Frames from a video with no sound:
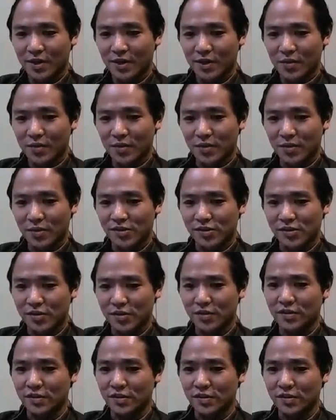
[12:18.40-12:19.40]
which goes
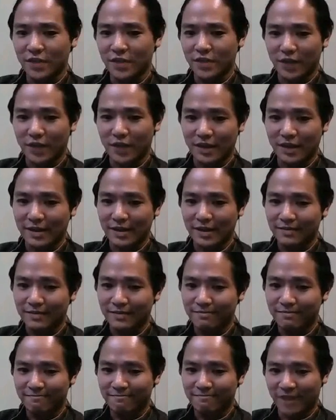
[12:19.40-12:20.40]
to signify that
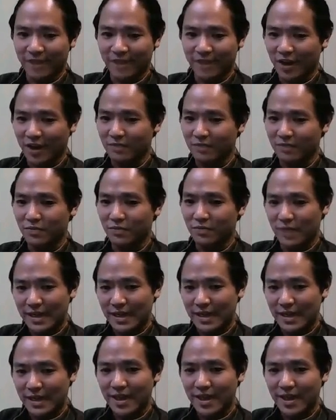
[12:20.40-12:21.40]
they're not
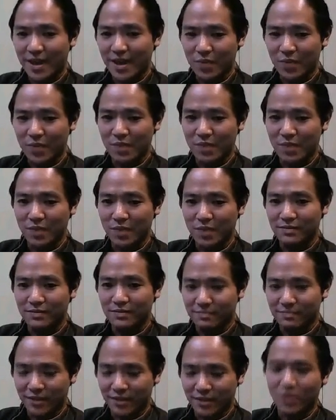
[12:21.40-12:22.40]
really happy, but
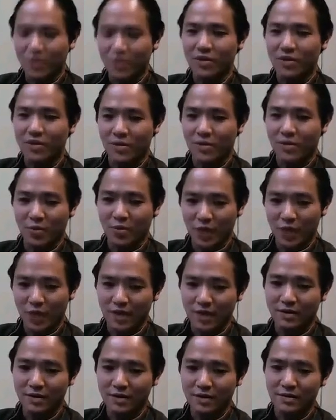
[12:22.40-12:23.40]
they're on their
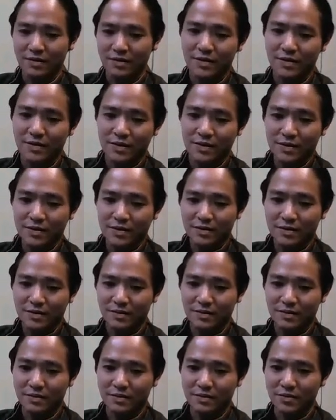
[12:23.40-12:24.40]
way
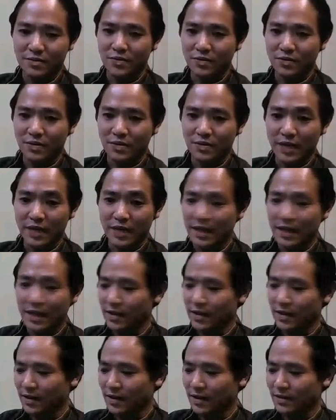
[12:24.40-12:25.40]
to
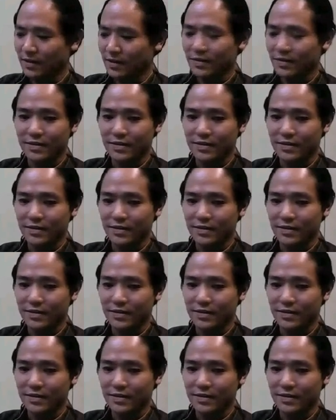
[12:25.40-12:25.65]
healing.